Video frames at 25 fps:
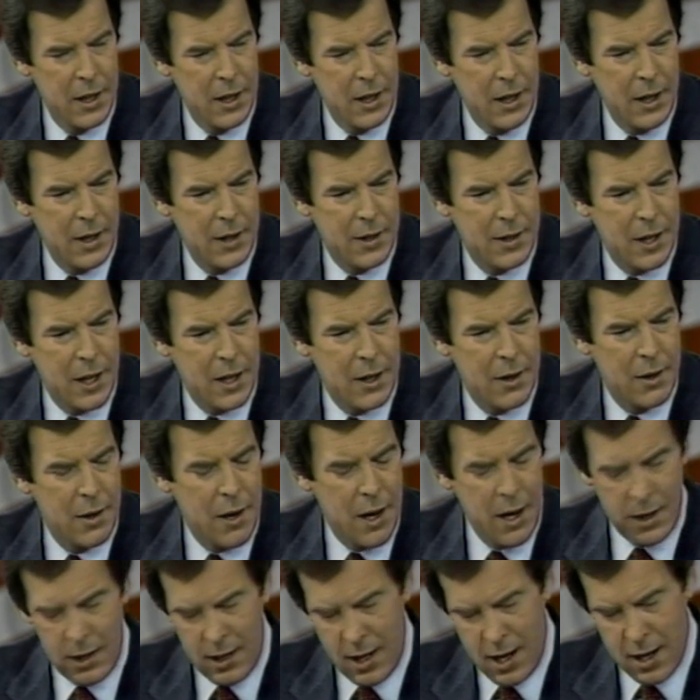He said
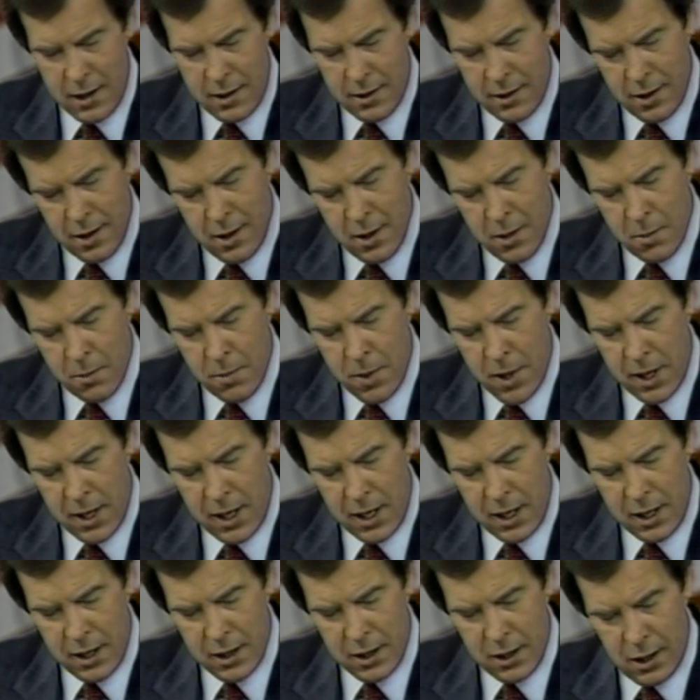not yet, but
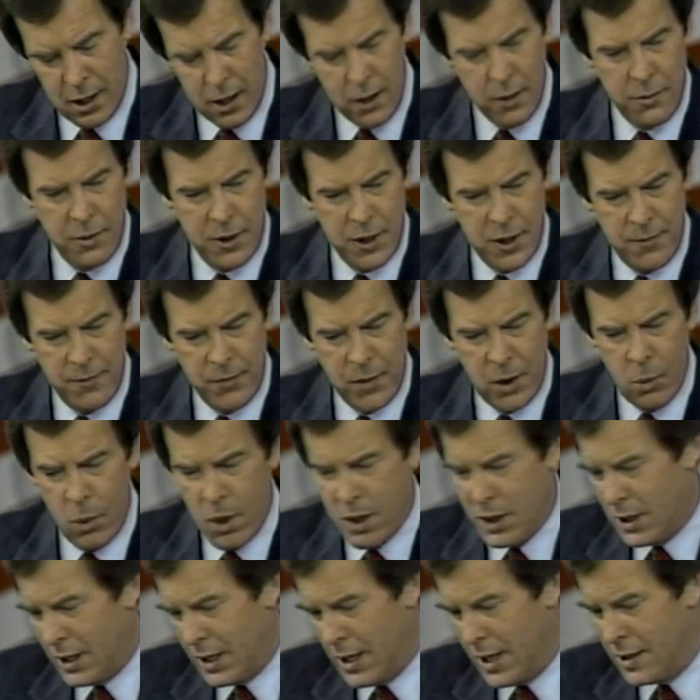it is close,
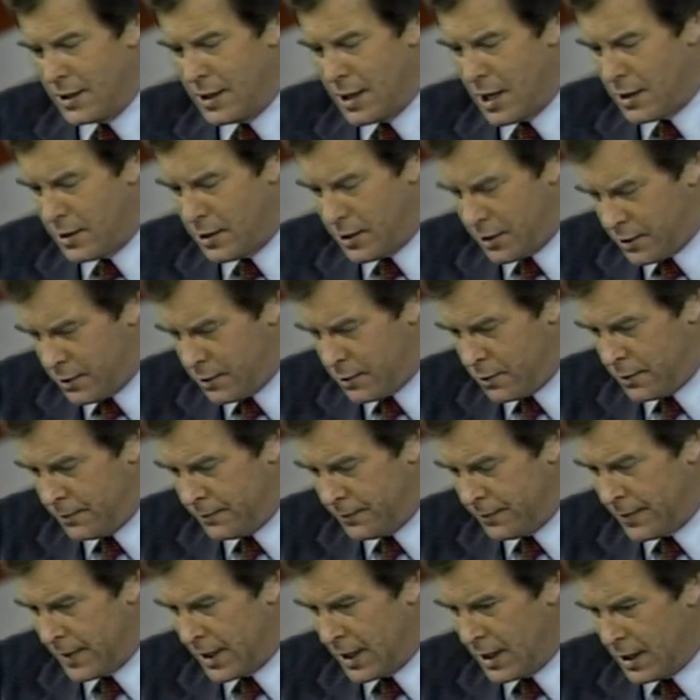which leads us to
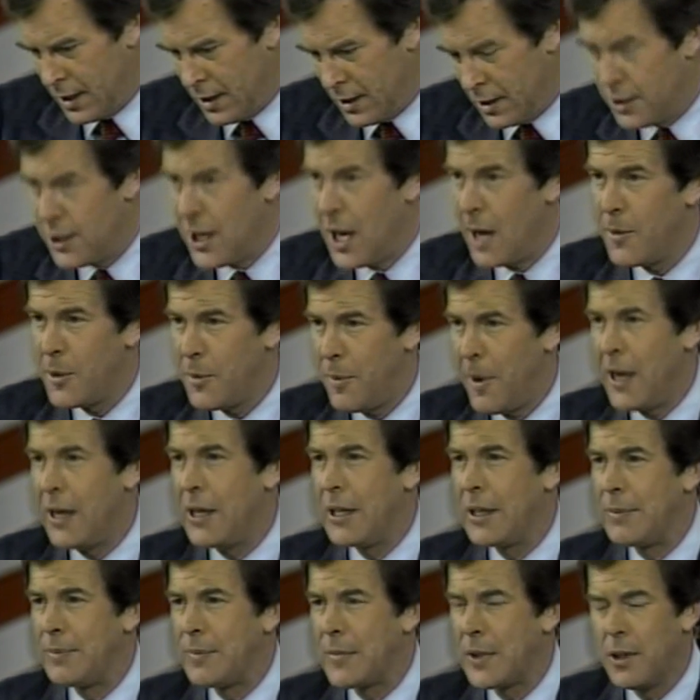James
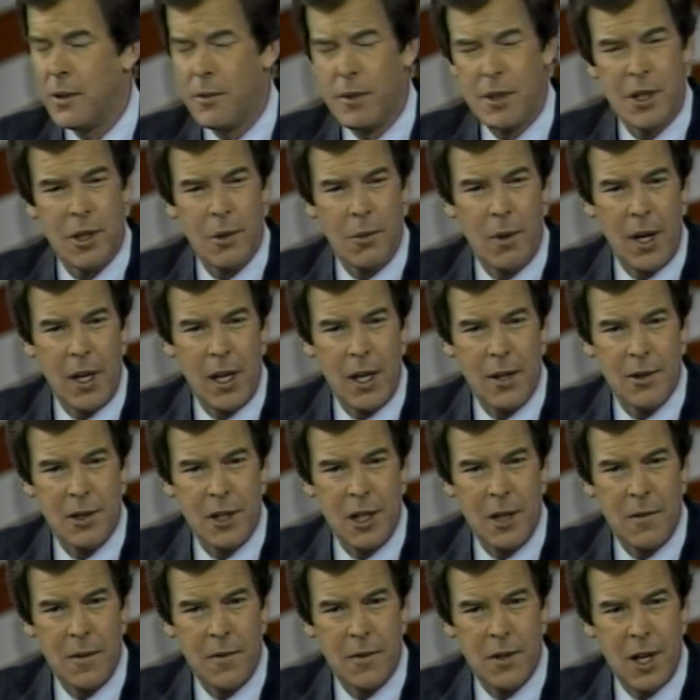Baker, who is the White House
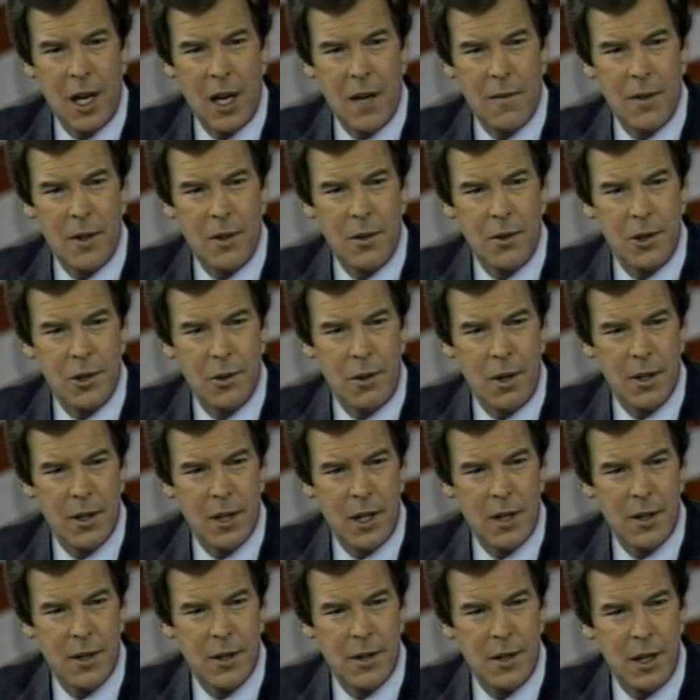Chief of Staff and who joins
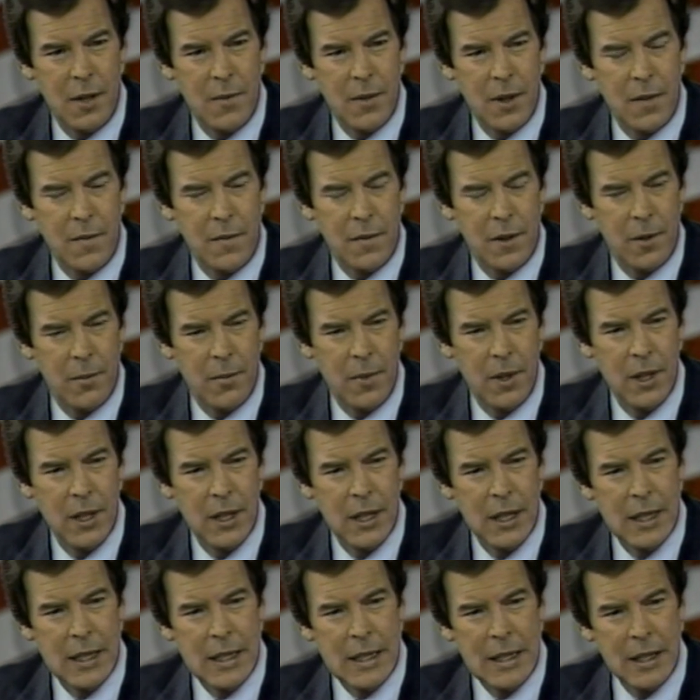us this evening from
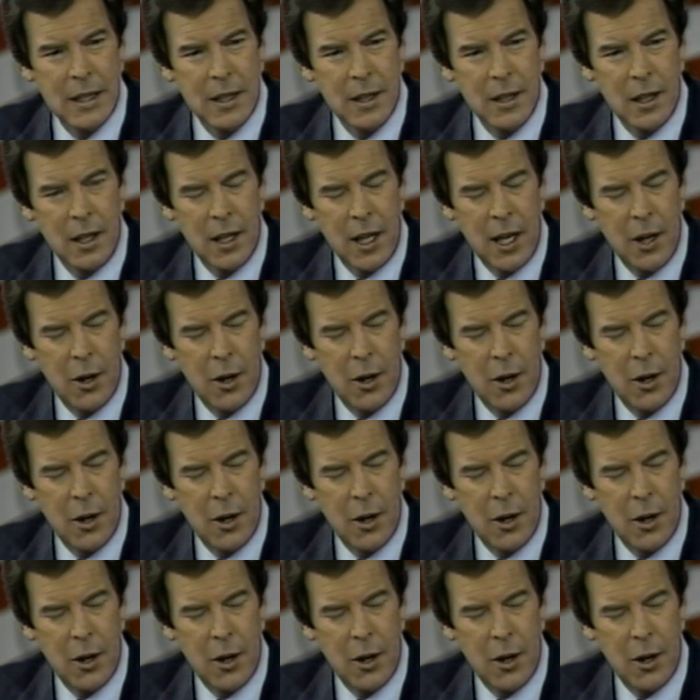a